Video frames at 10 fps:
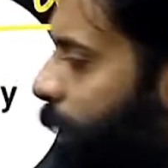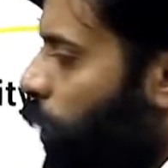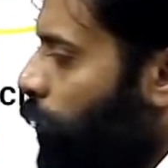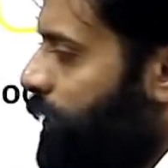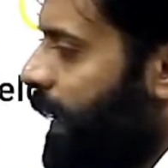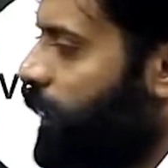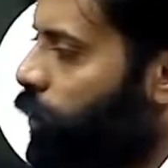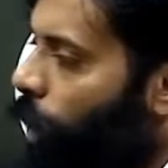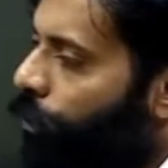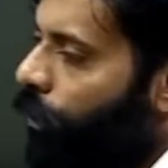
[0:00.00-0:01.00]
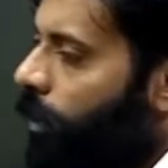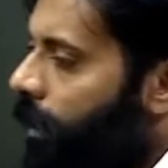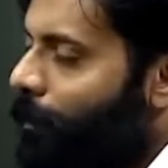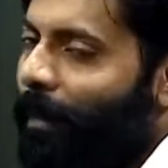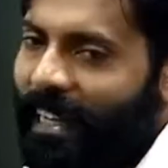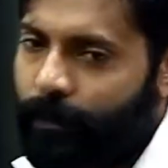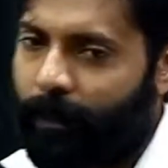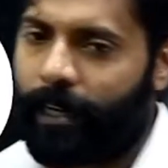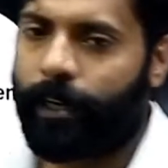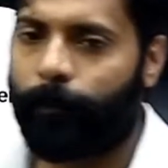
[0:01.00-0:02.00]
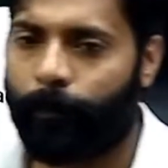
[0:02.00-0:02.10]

of change of displacement.